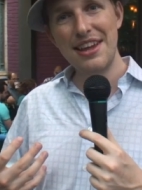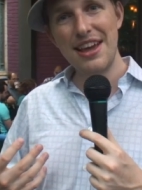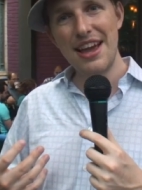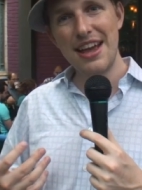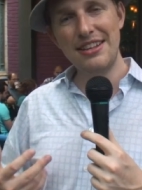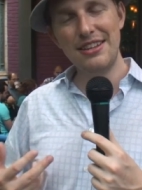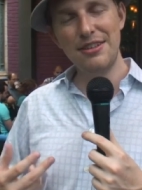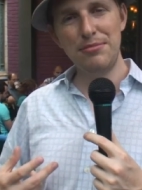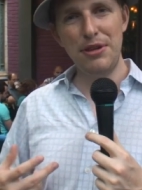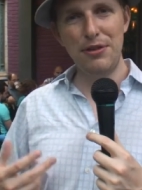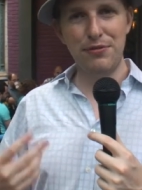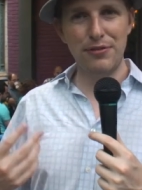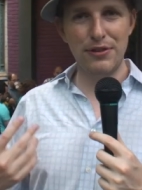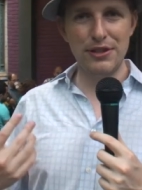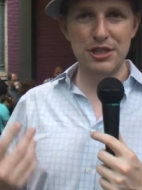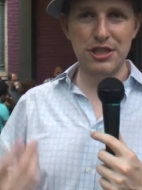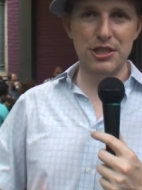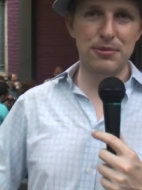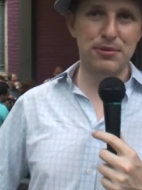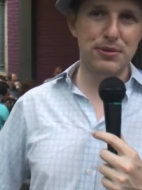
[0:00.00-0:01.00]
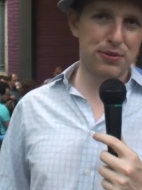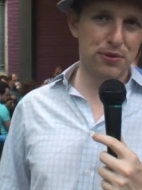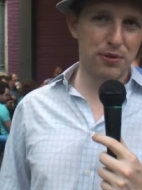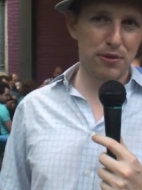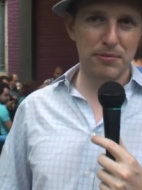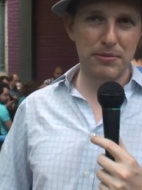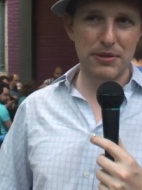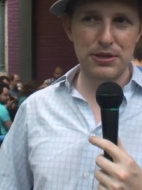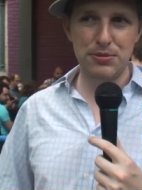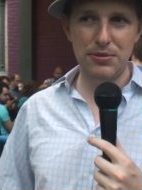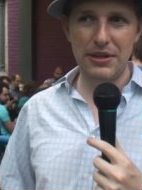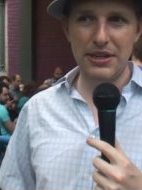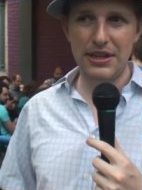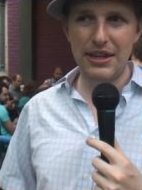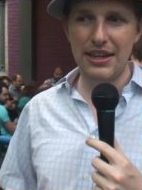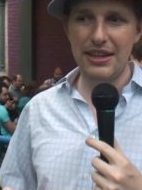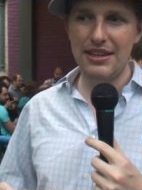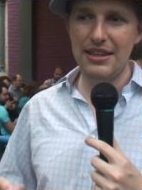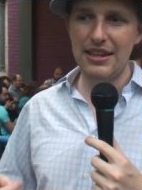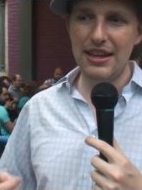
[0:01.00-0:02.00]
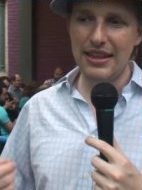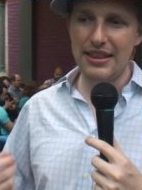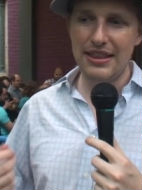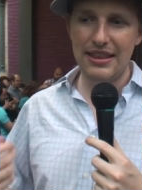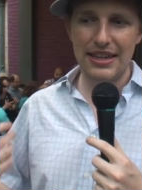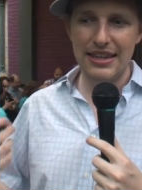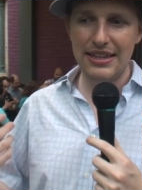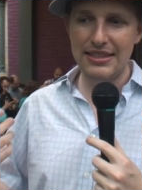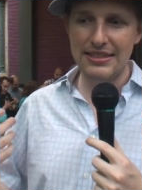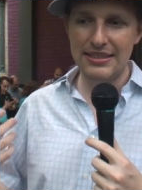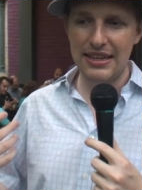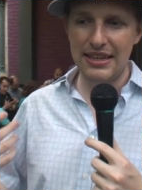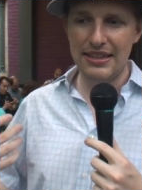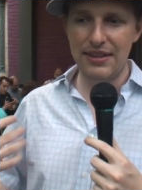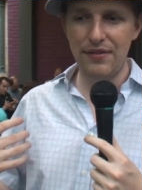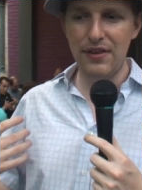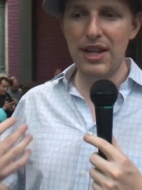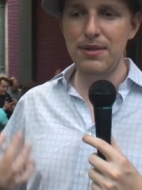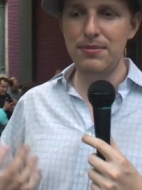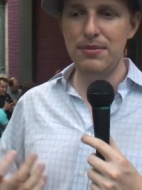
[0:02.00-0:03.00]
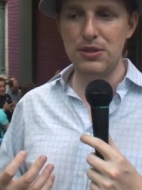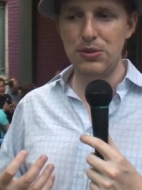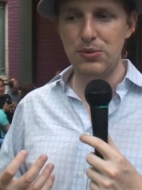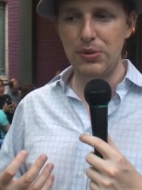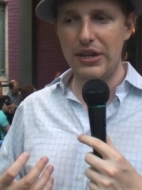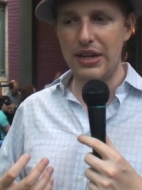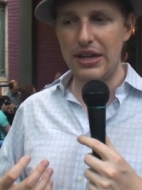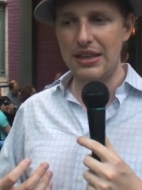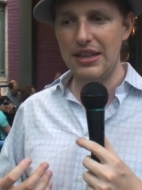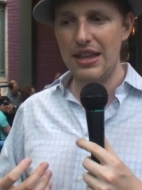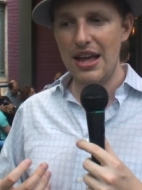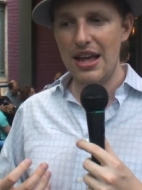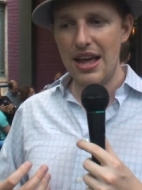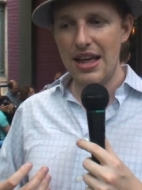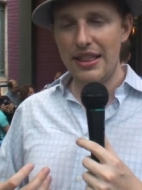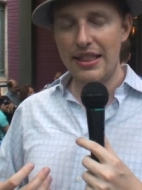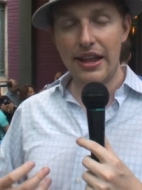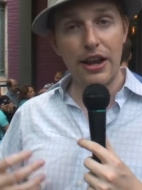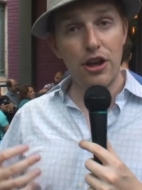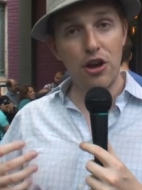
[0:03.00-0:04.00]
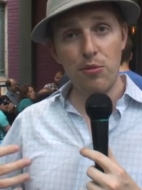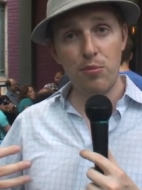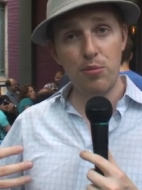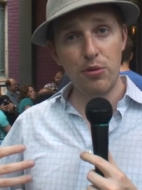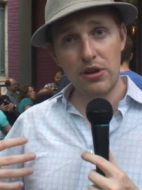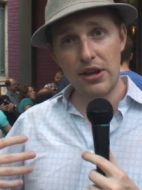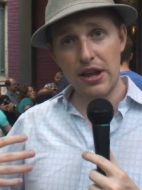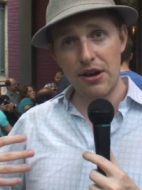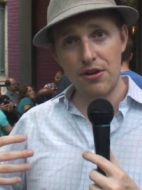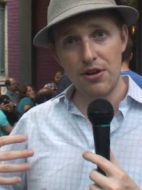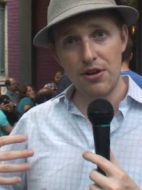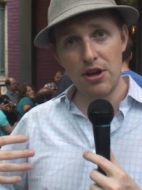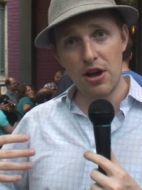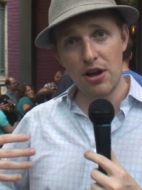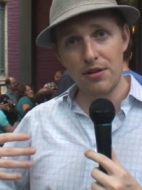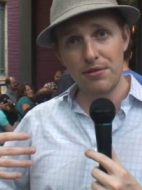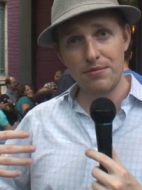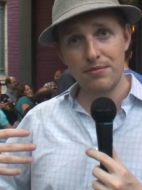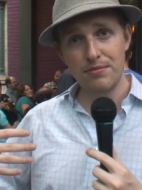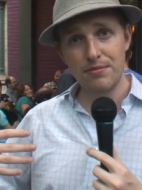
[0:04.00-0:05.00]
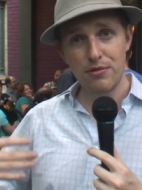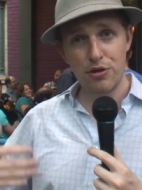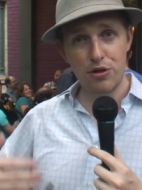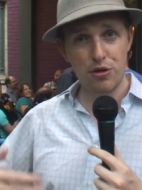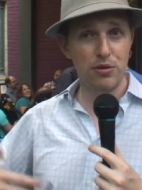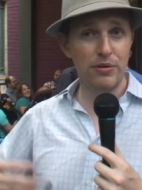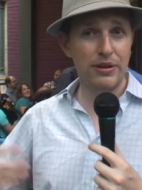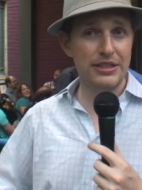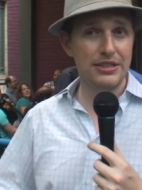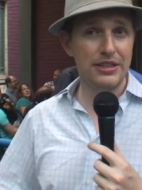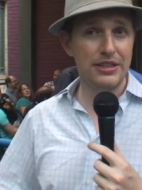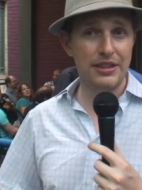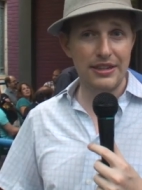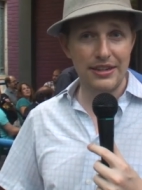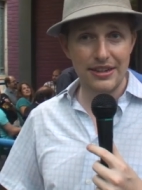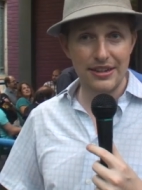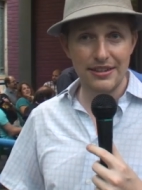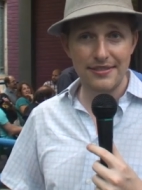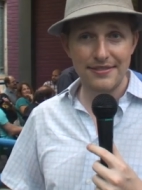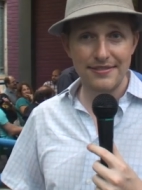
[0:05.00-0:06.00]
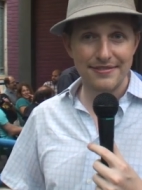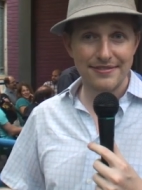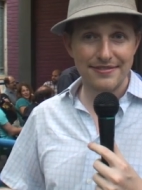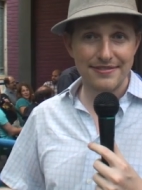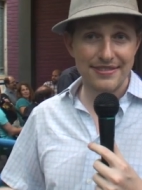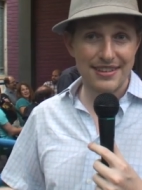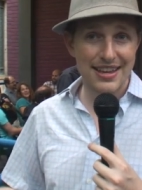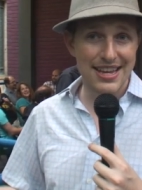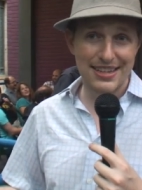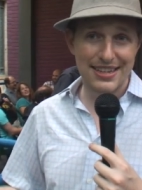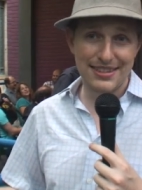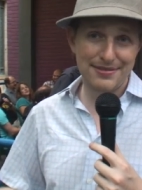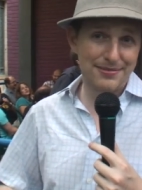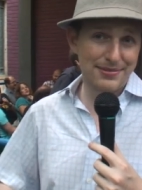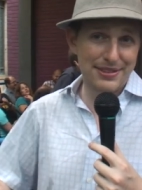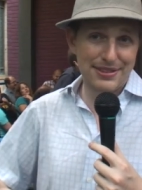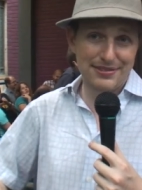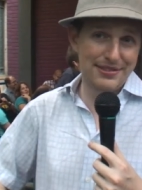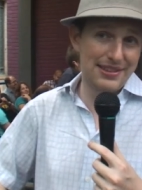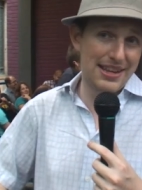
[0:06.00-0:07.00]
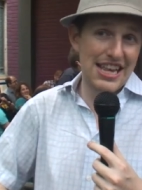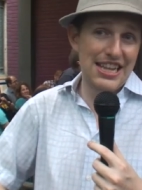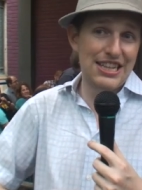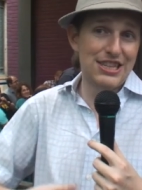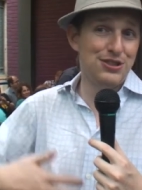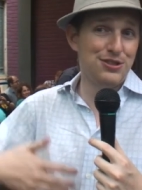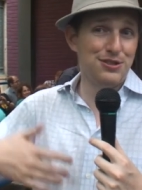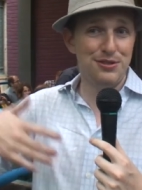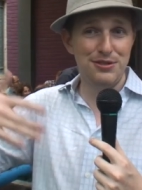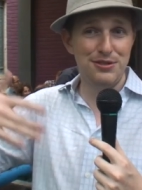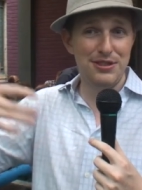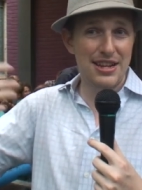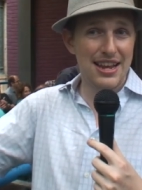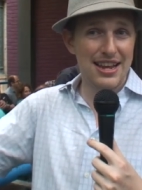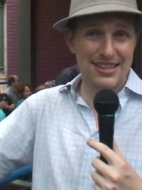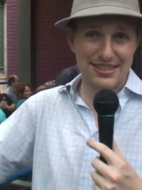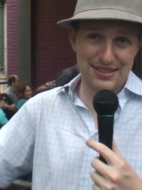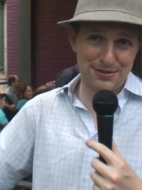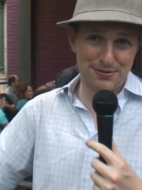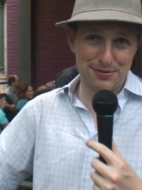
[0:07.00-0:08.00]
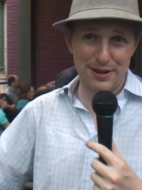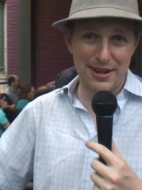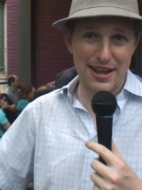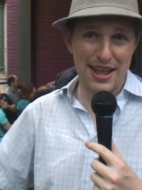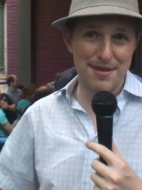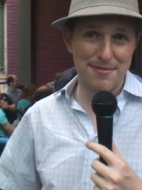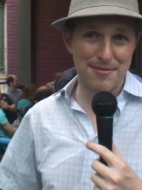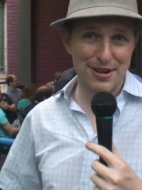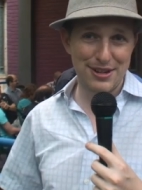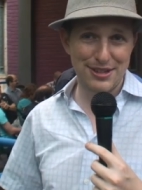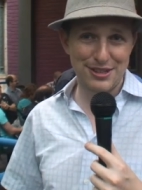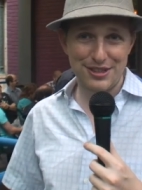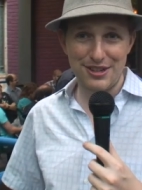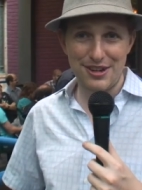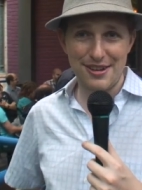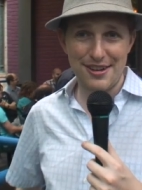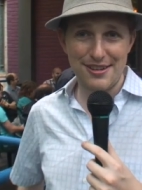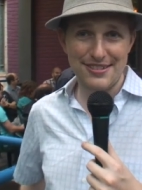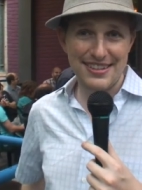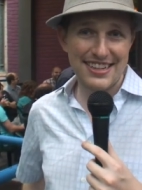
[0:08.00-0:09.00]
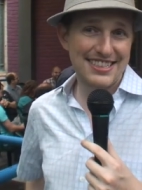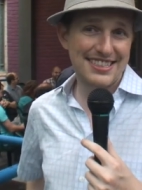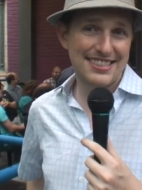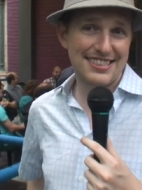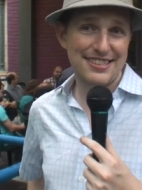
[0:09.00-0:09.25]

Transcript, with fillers: And there'll be friendships formed this weekend and things that develop this weekend that I hope will carry on through the rest of the year and into the next WordCamp Montreal next